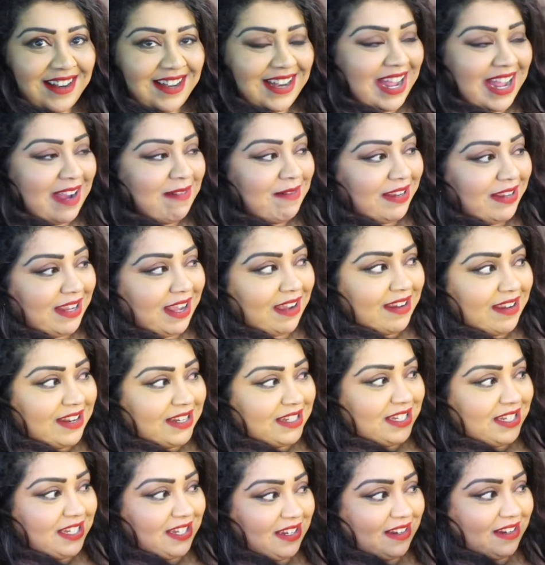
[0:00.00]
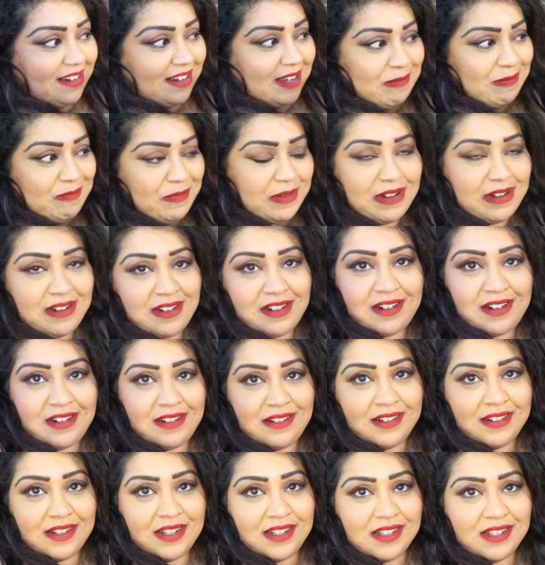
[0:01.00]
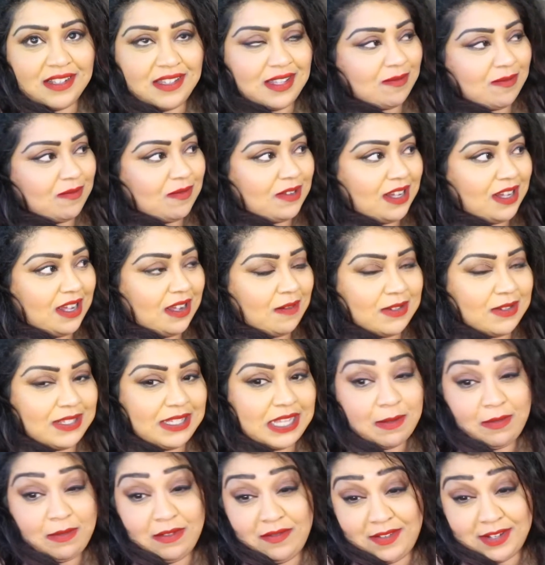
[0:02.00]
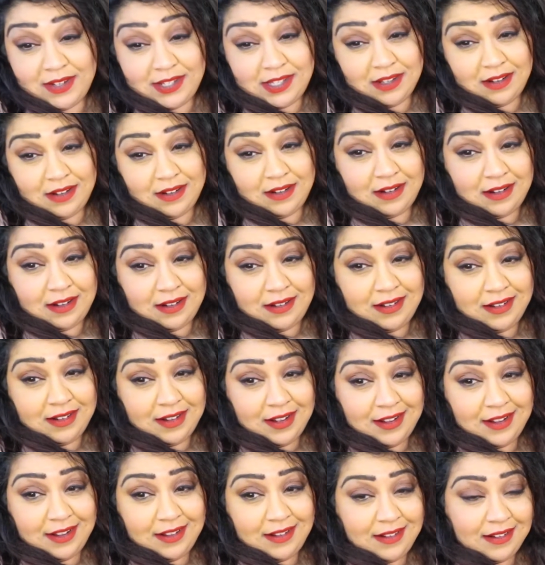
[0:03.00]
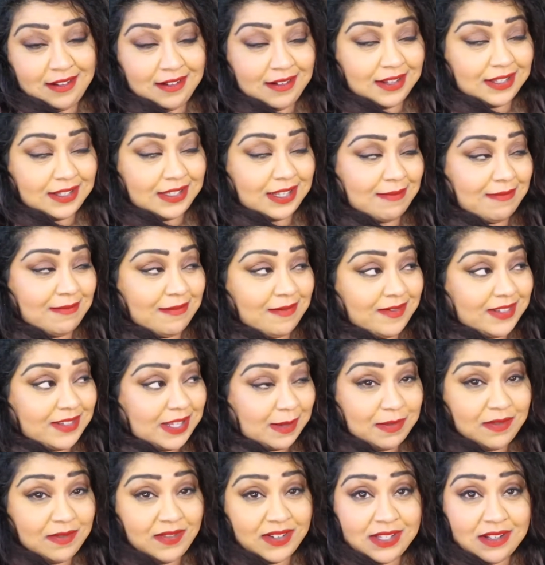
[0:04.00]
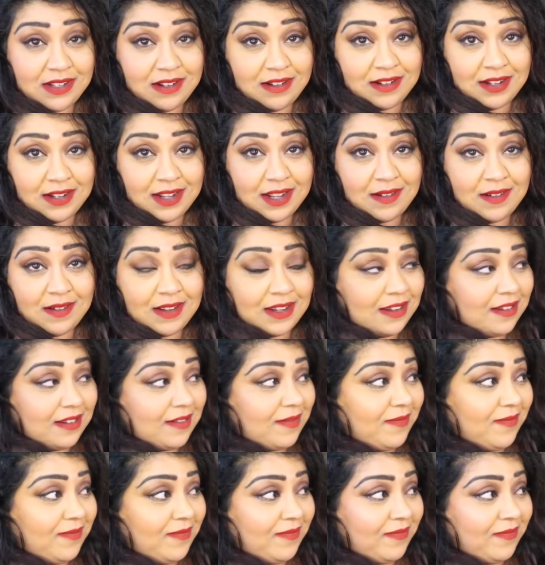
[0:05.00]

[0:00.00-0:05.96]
and now we're going to a bar somewhere. Well, some of us are. Because some of us aren't going.